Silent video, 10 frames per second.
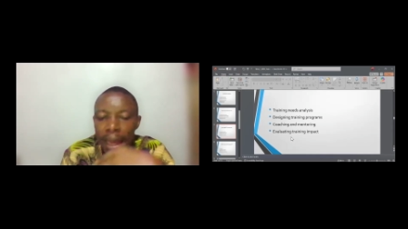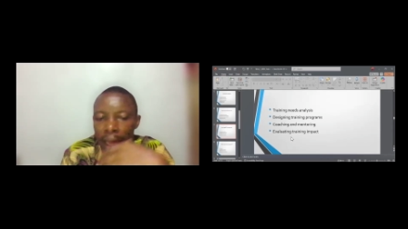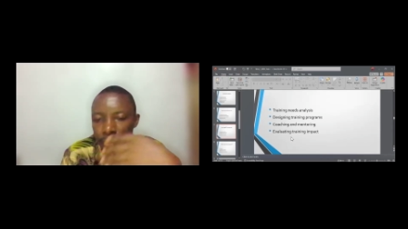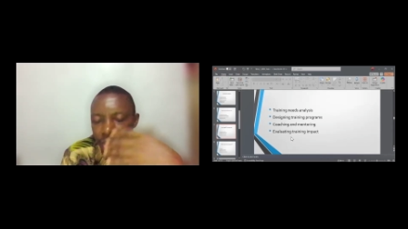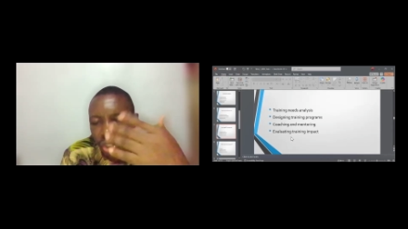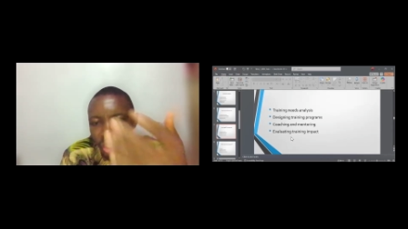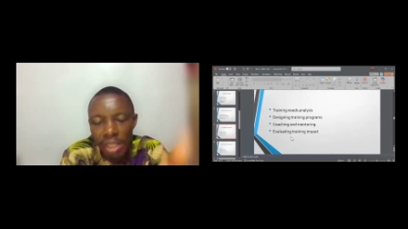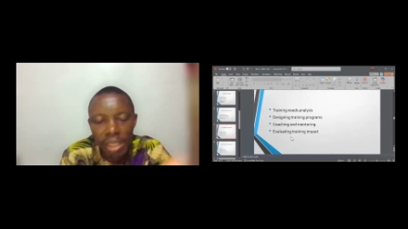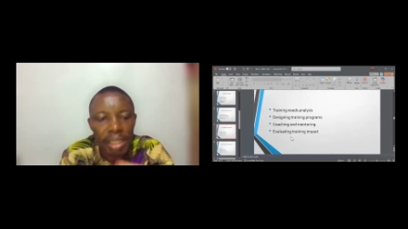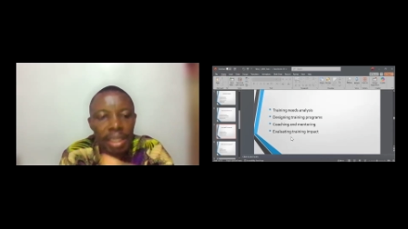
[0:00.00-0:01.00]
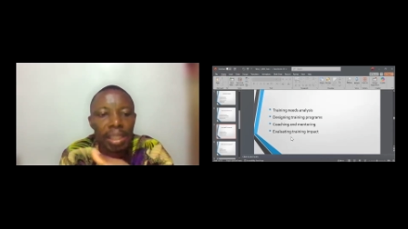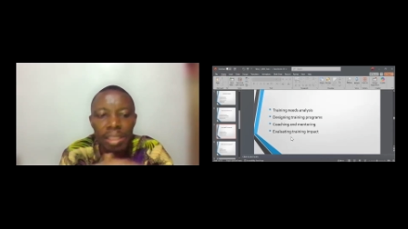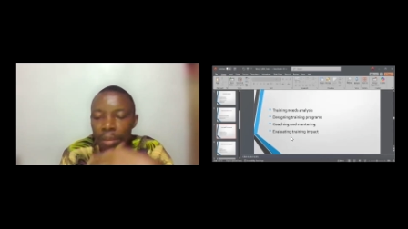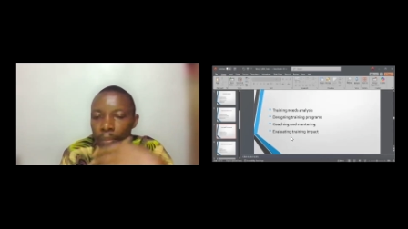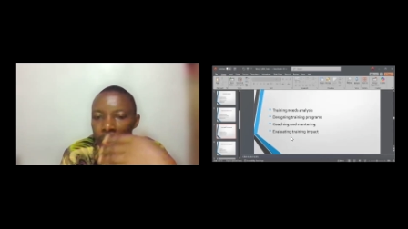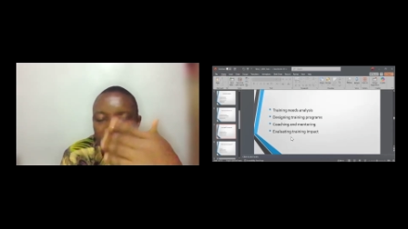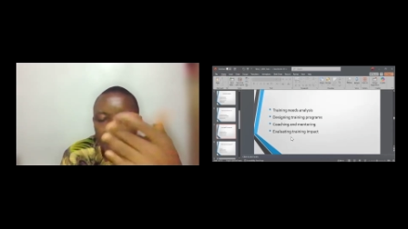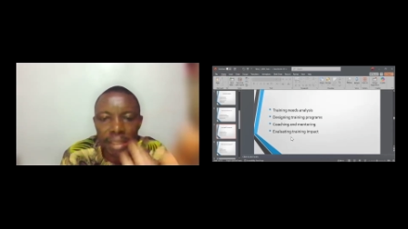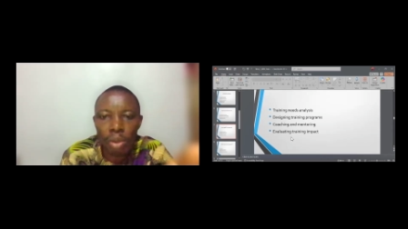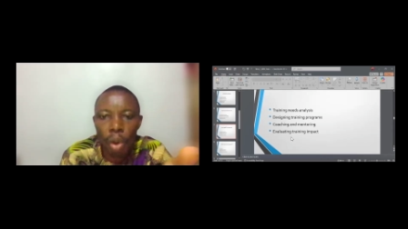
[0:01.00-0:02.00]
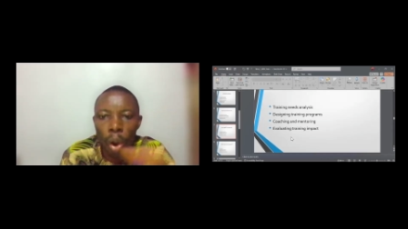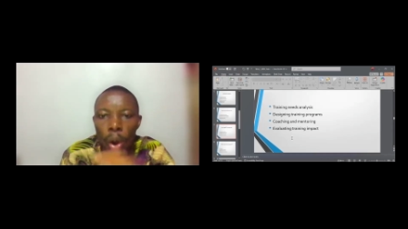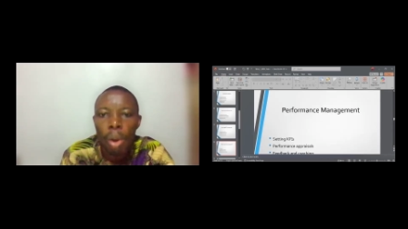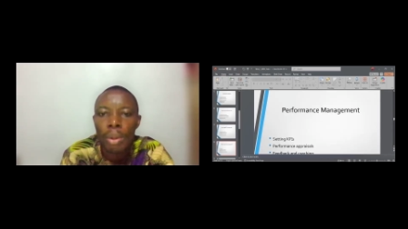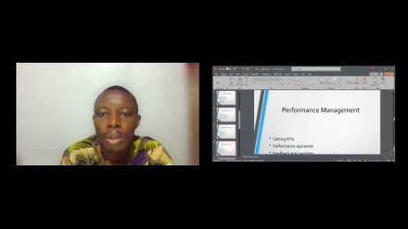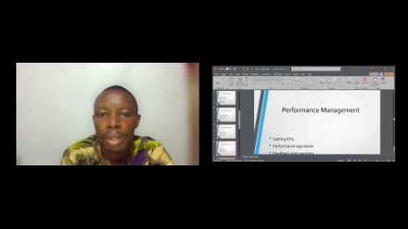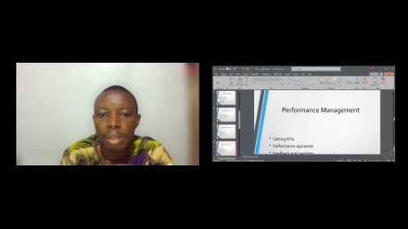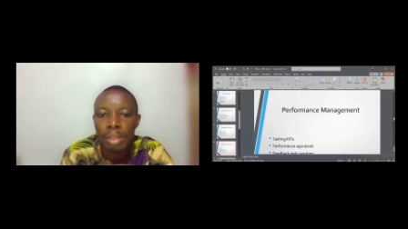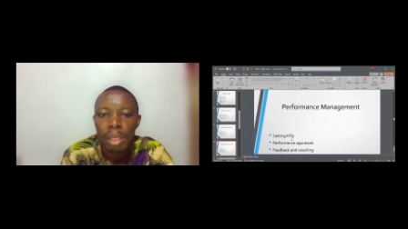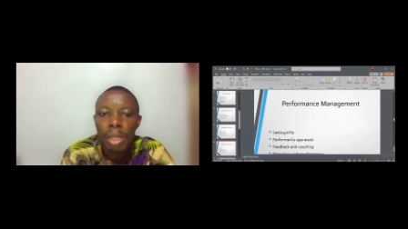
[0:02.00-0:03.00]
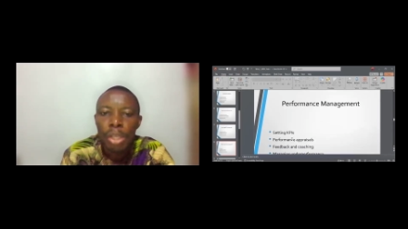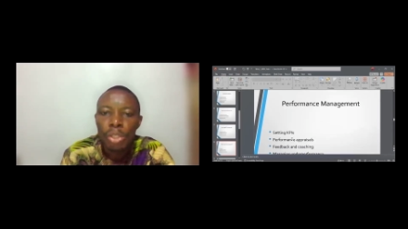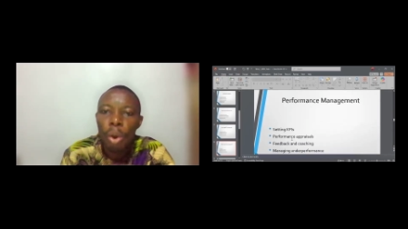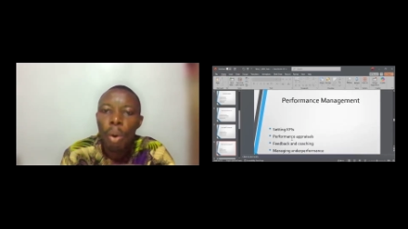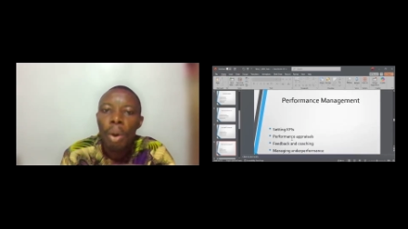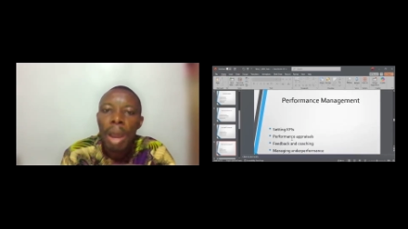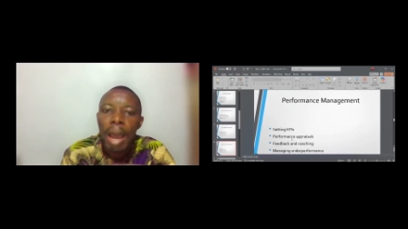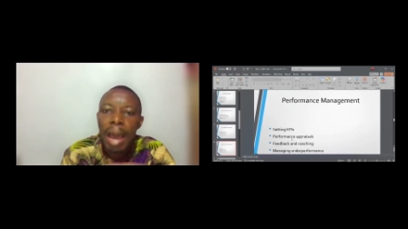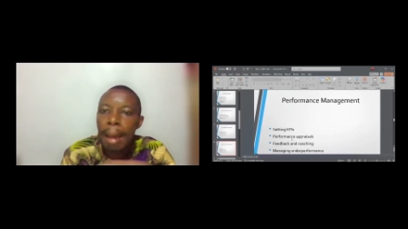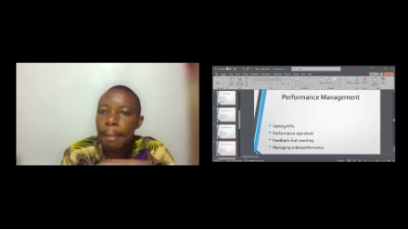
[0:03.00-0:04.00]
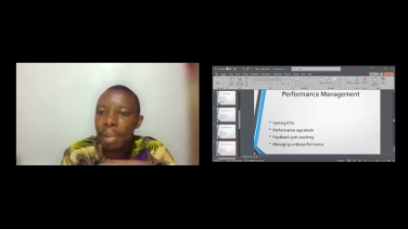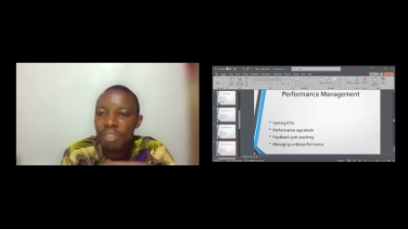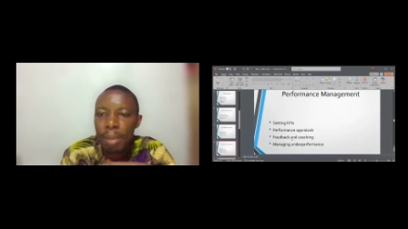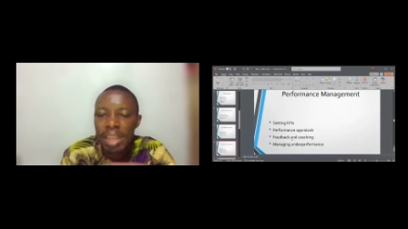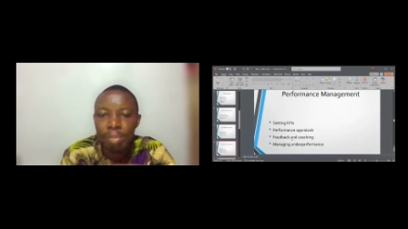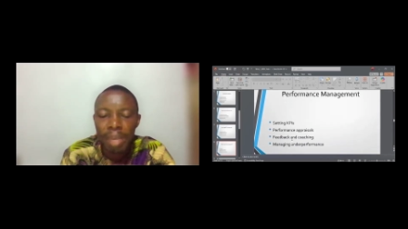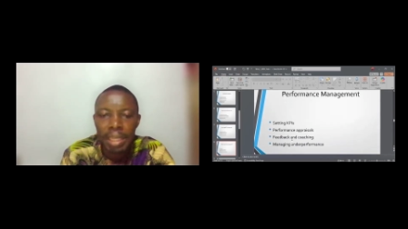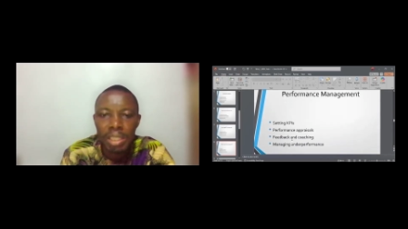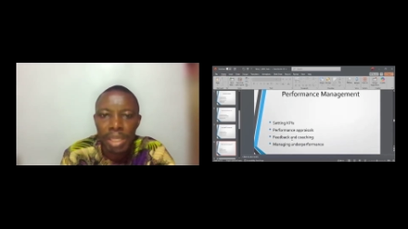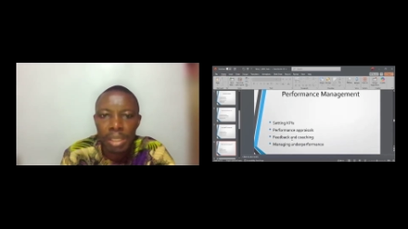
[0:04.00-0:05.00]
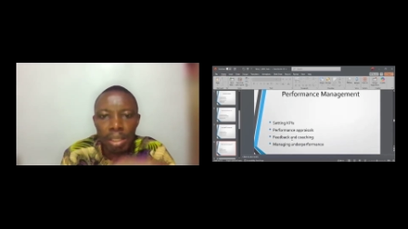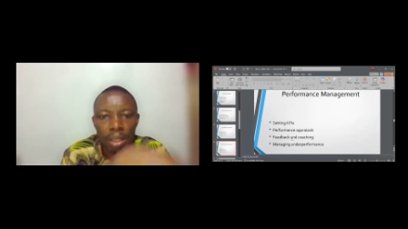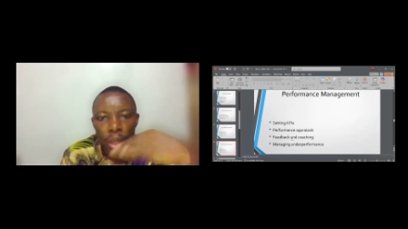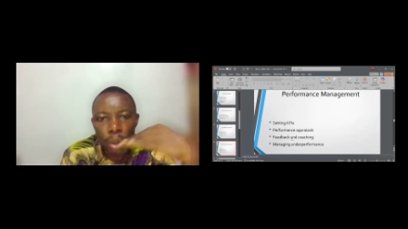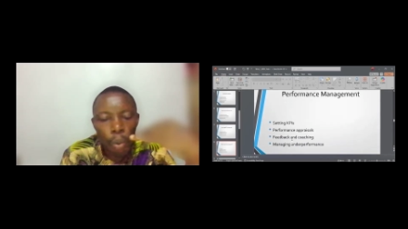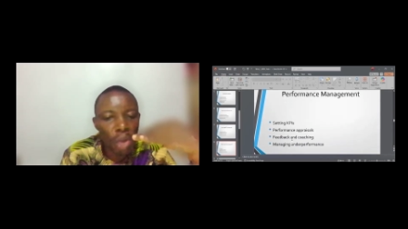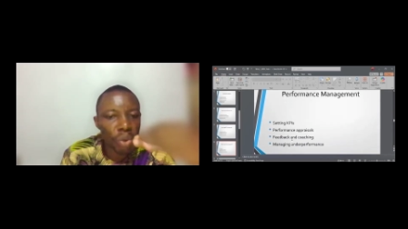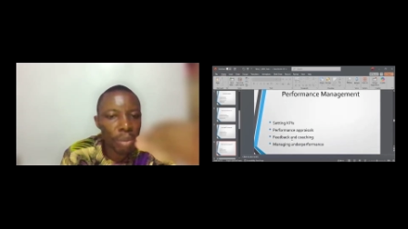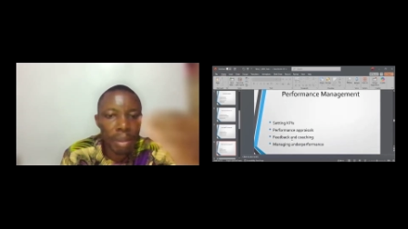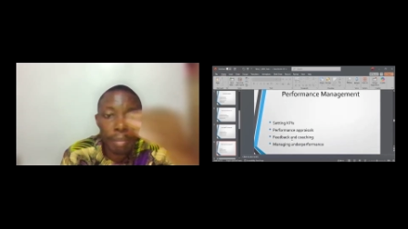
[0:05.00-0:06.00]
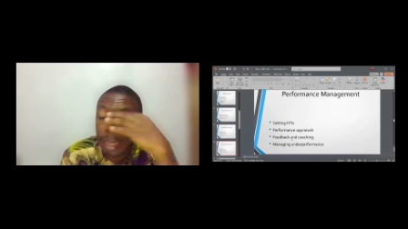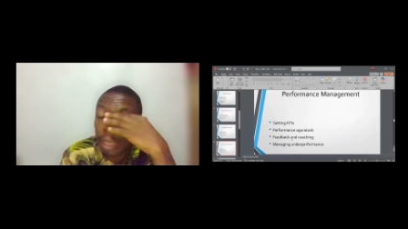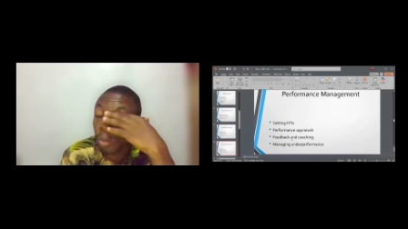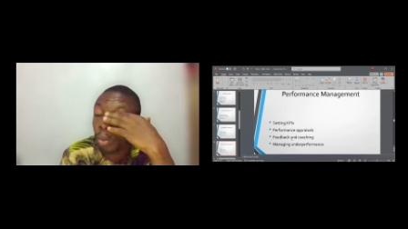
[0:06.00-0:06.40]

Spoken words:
I'm teaching is imparting or not. So performance management. What do we mean by that?